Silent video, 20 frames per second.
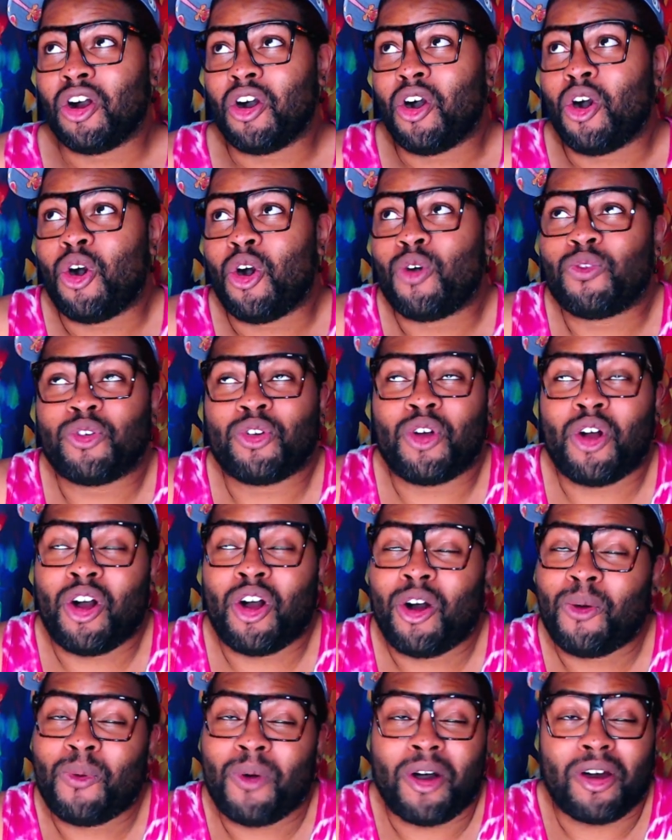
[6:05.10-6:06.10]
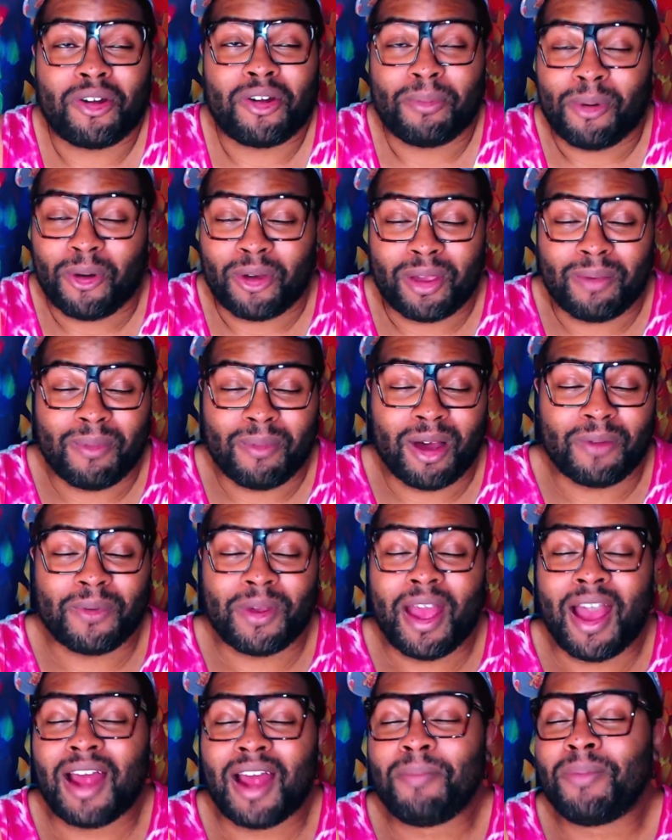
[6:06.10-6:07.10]
overall water Pokemon.
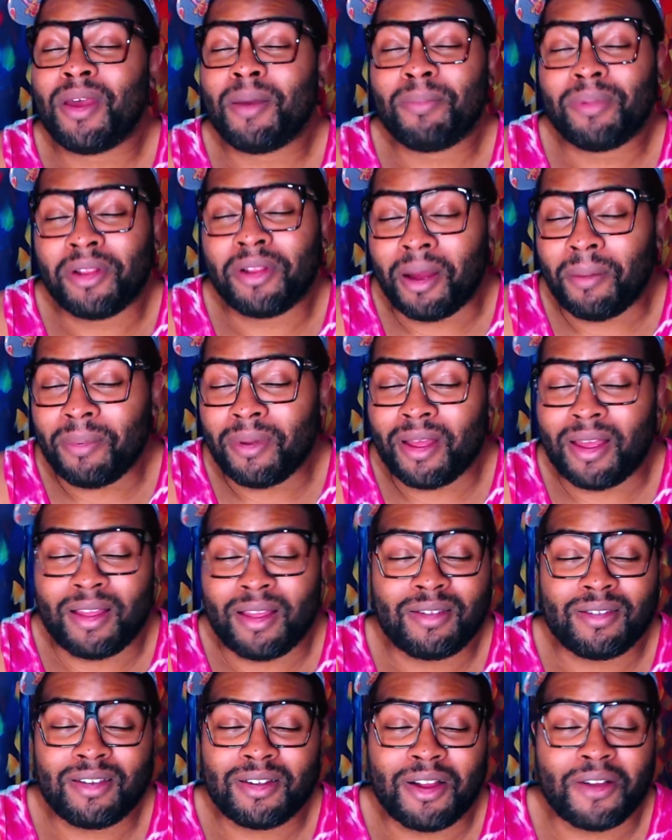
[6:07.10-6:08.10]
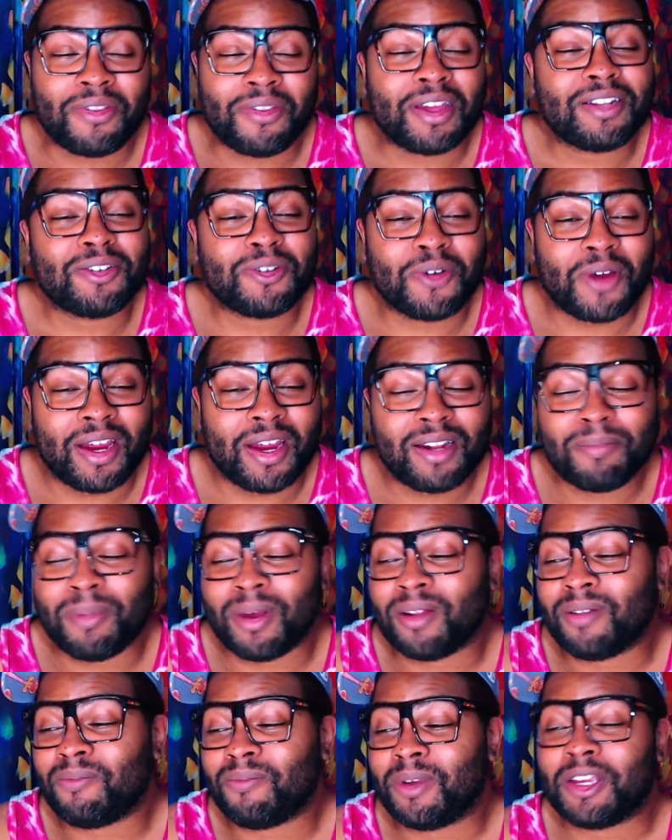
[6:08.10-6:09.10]
We had Piplup, and you know that's great,
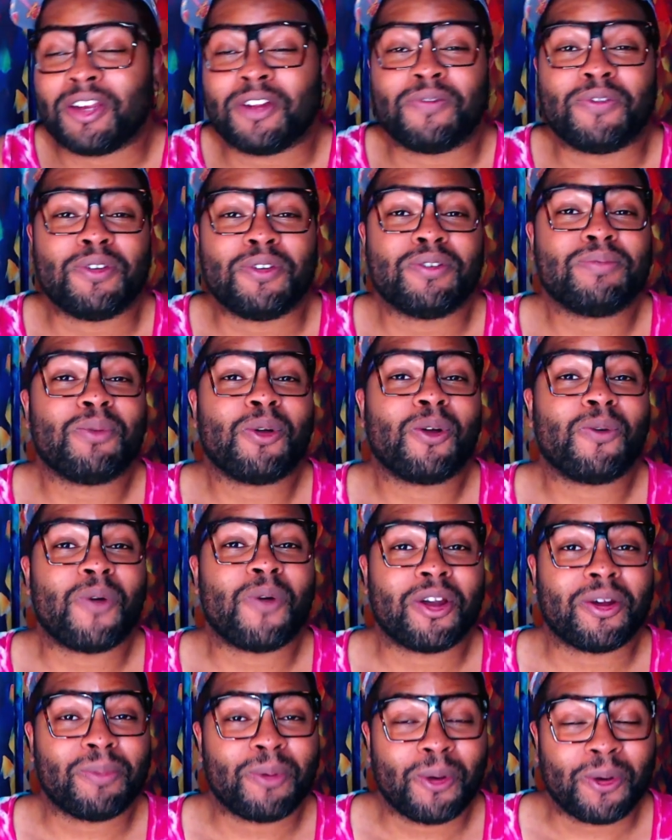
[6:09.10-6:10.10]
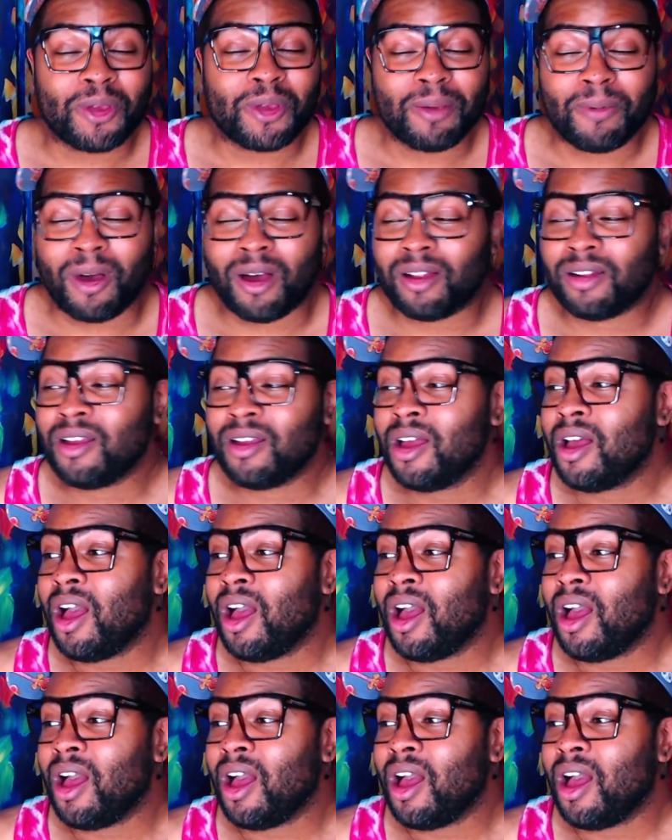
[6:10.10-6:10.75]
but we could have used more water Pokemon.